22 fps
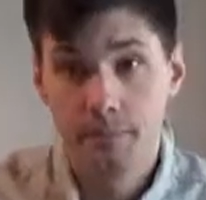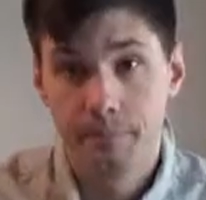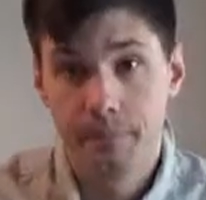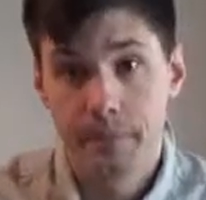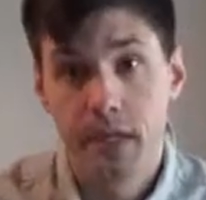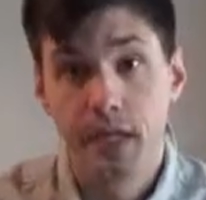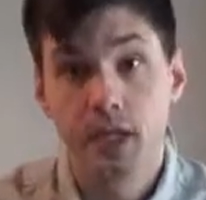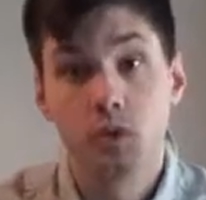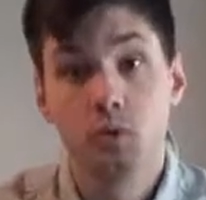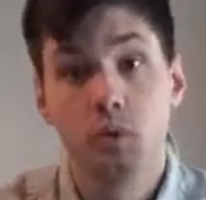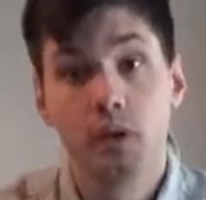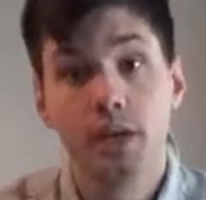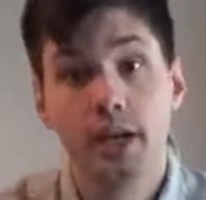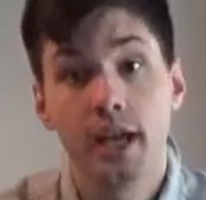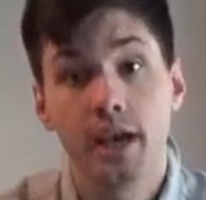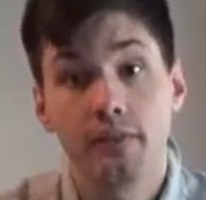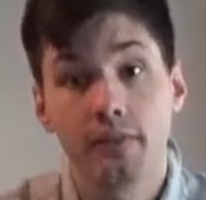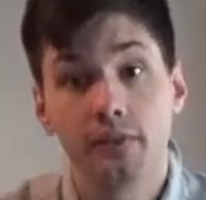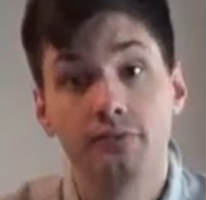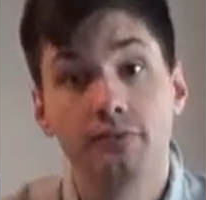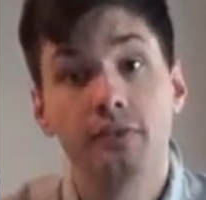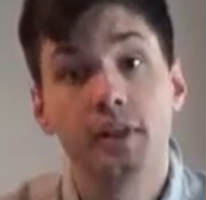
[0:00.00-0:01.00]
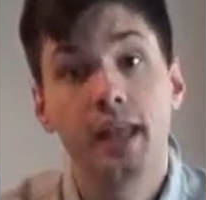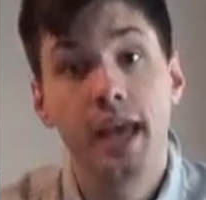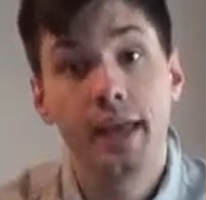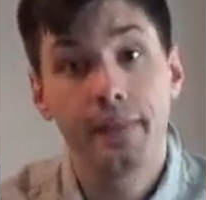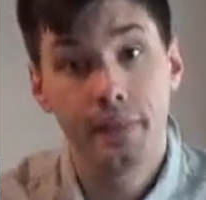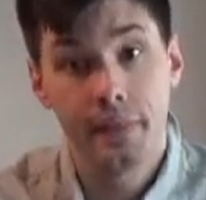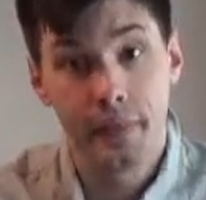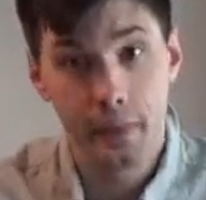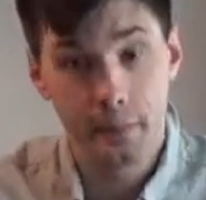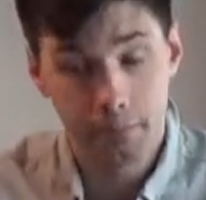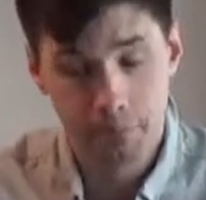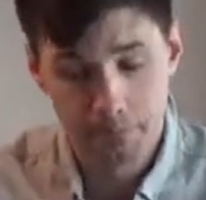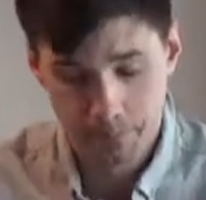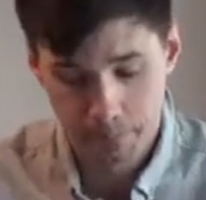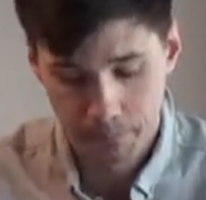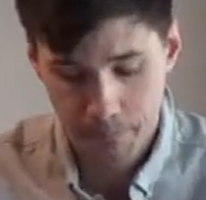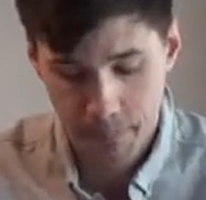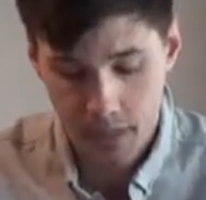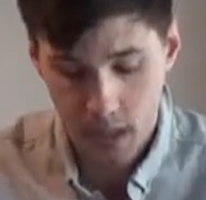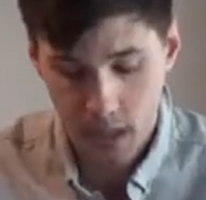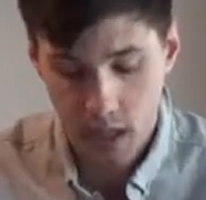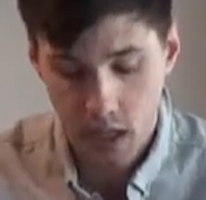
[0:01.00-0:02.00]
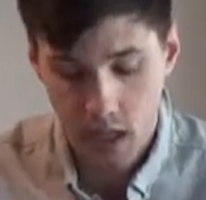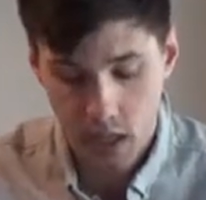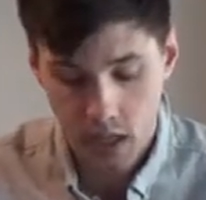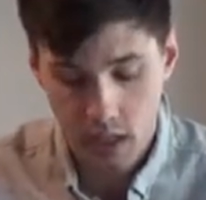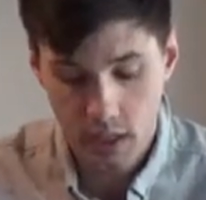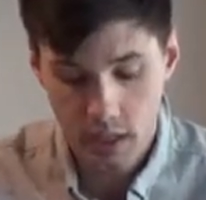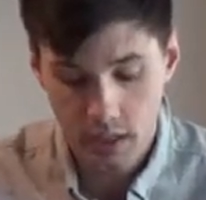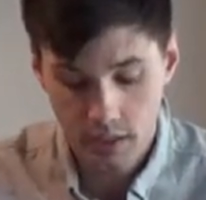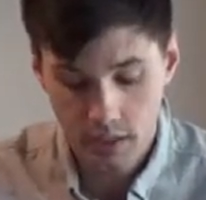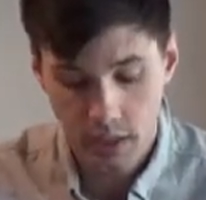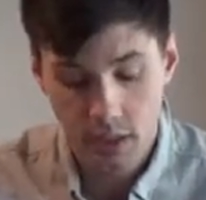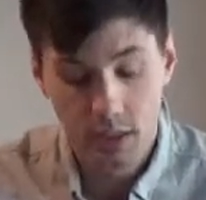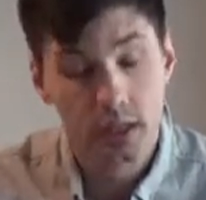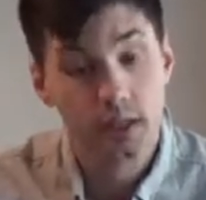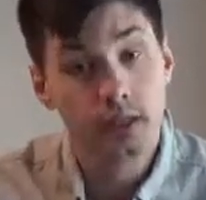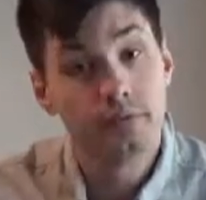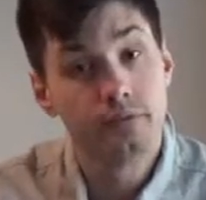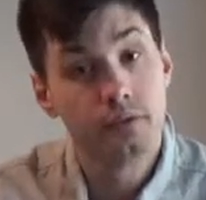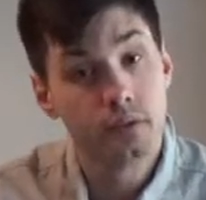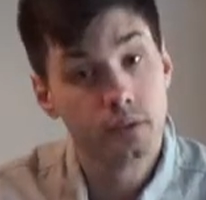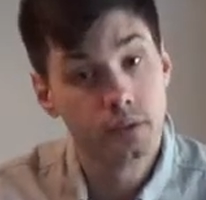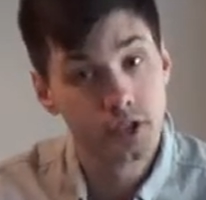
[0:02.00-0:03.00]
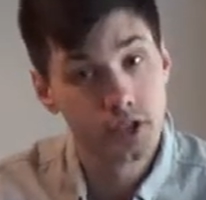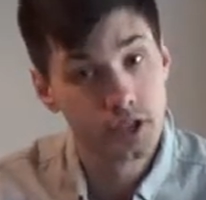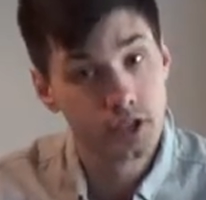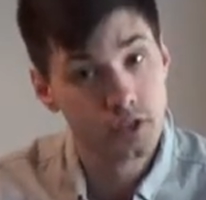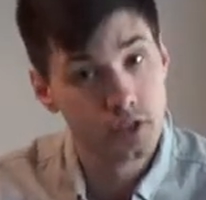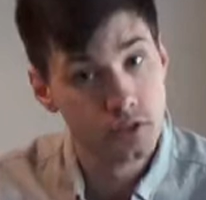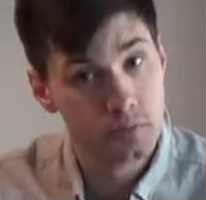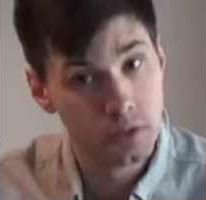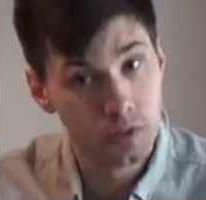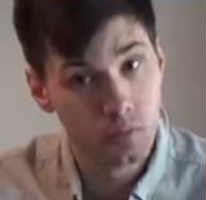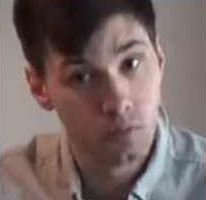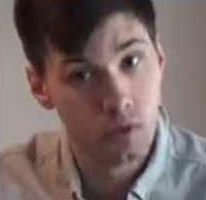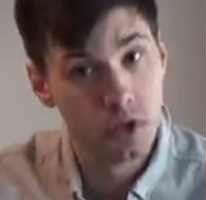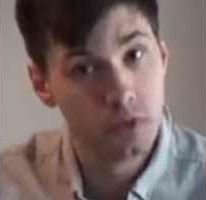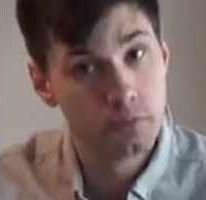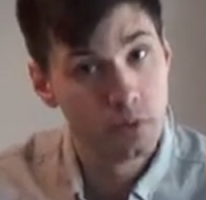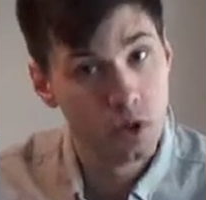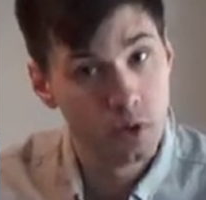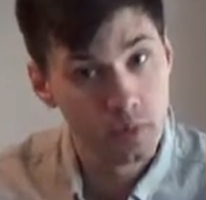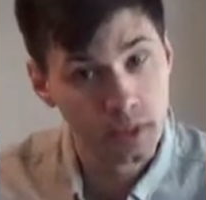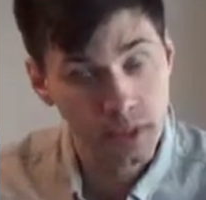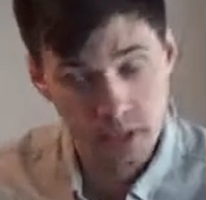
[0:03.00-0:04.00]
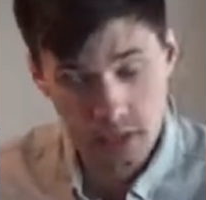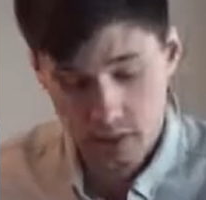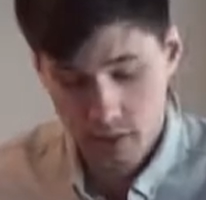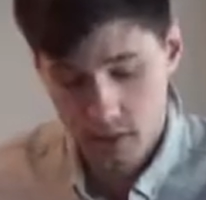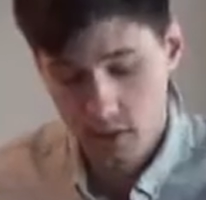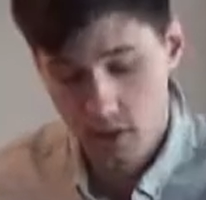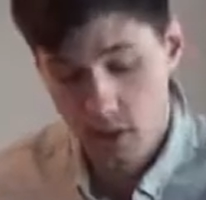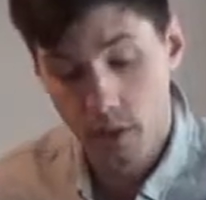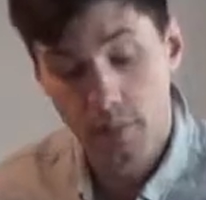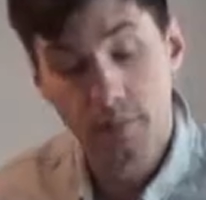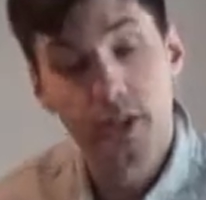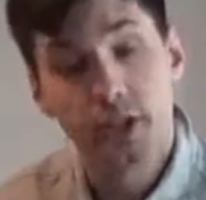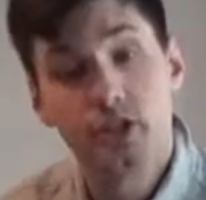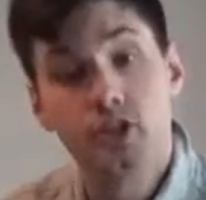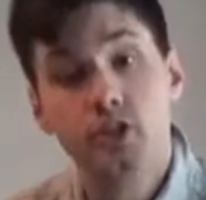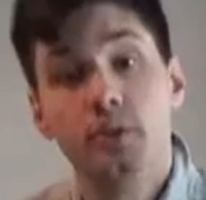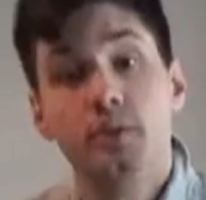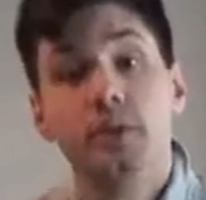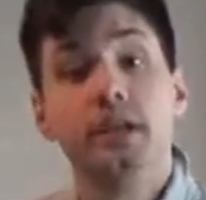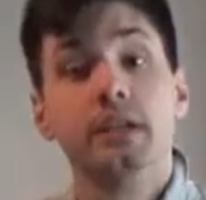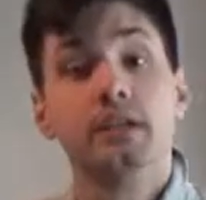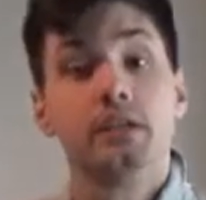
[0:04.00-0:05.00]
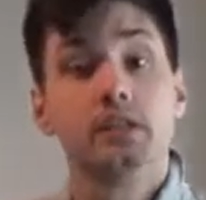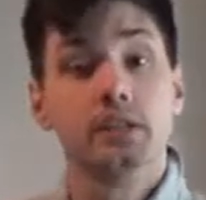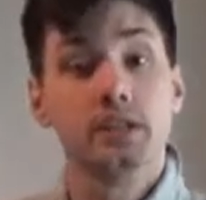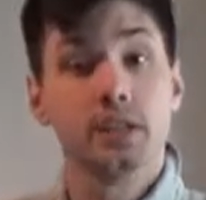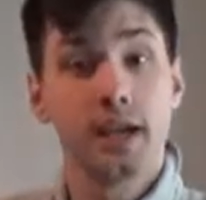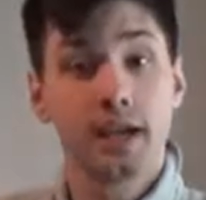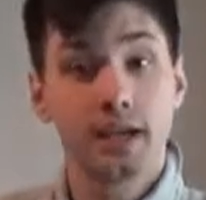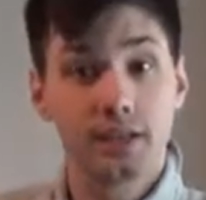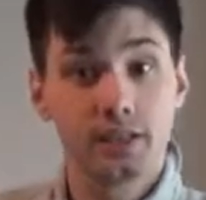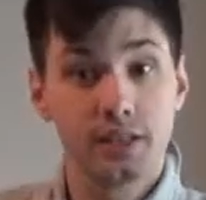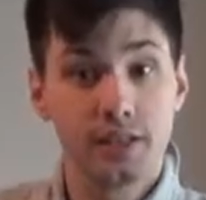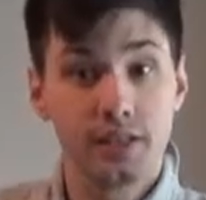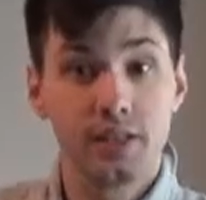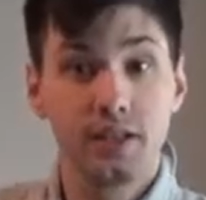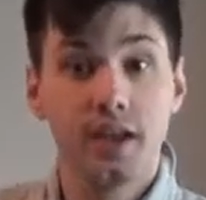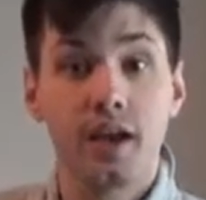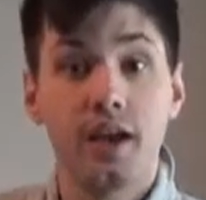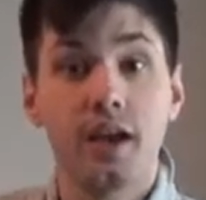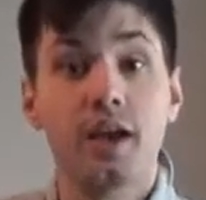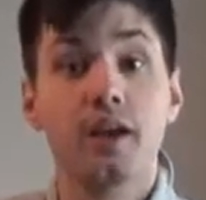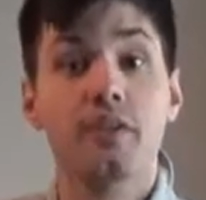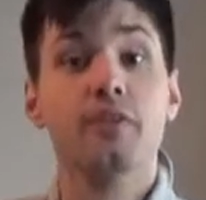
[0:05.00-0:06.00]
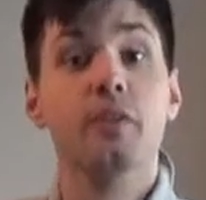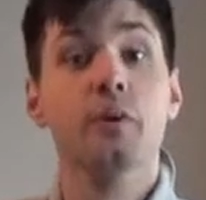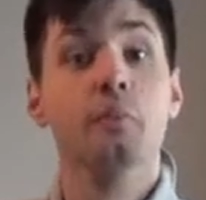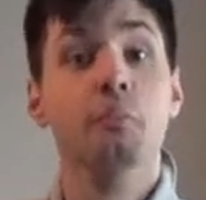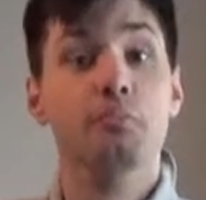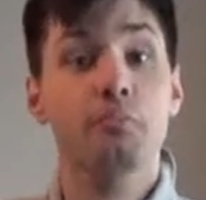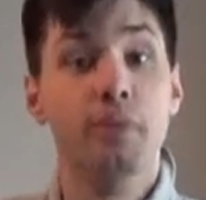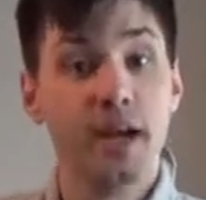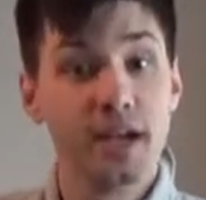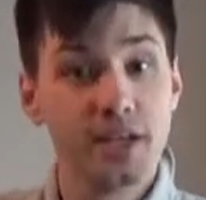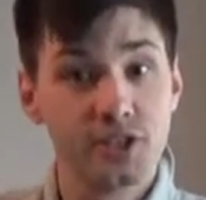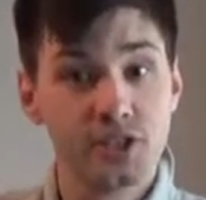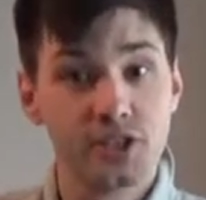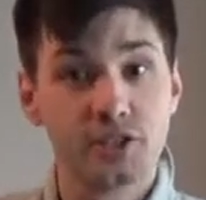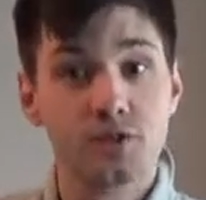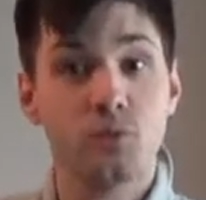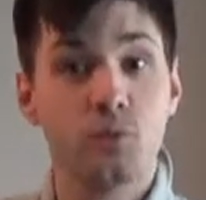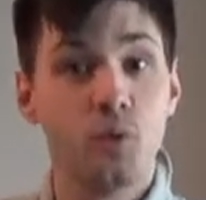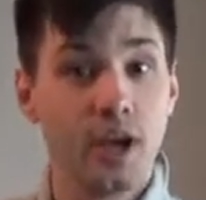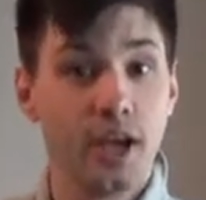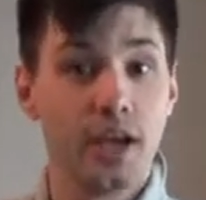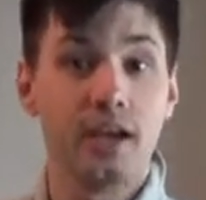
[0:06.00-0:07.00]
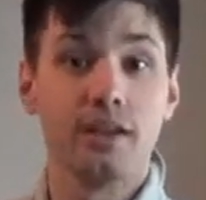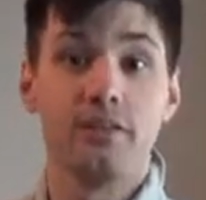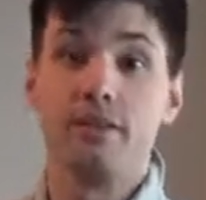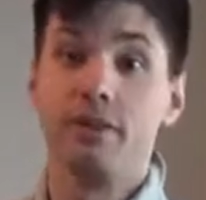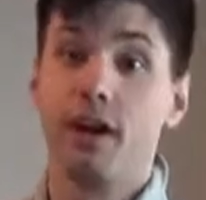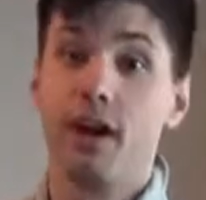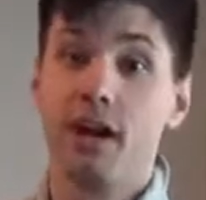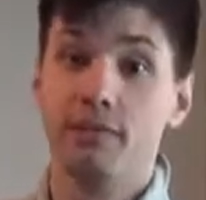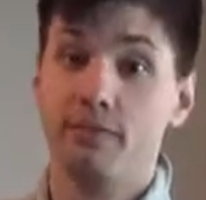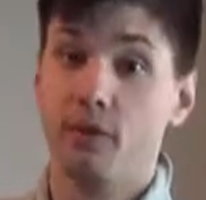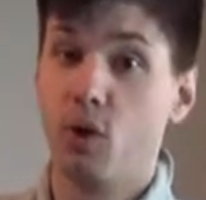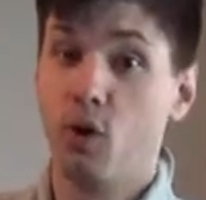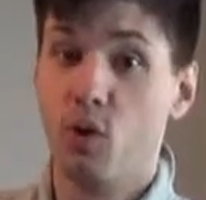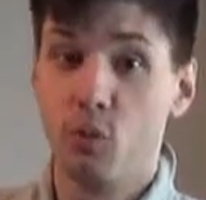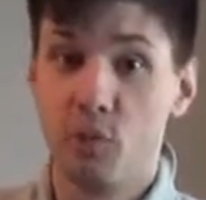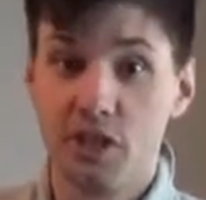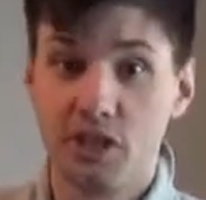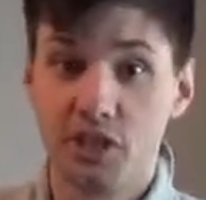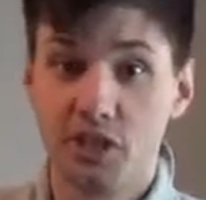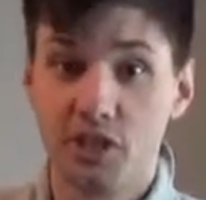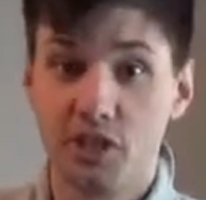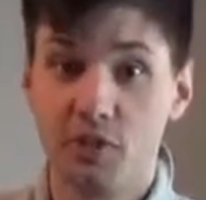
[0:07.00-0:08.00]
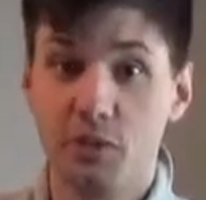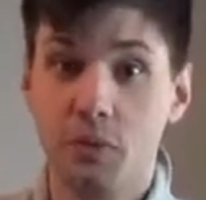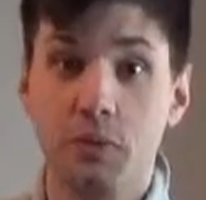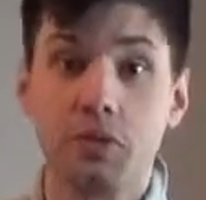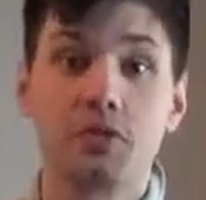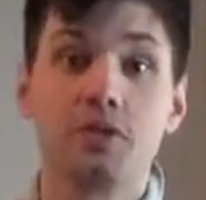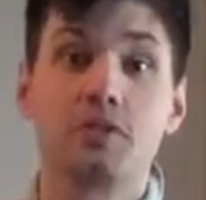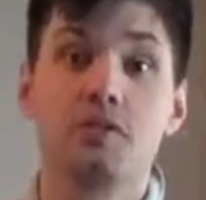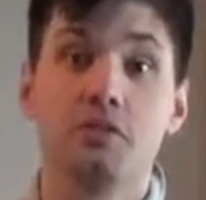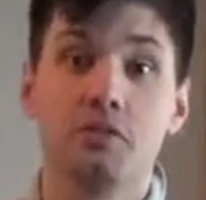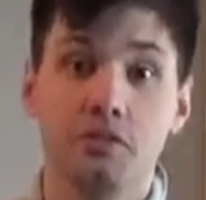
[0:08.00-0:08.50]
is we're going to have to flatten them. And if you'll excuse me one moment, I'm going to show you exactly the best way that I've always used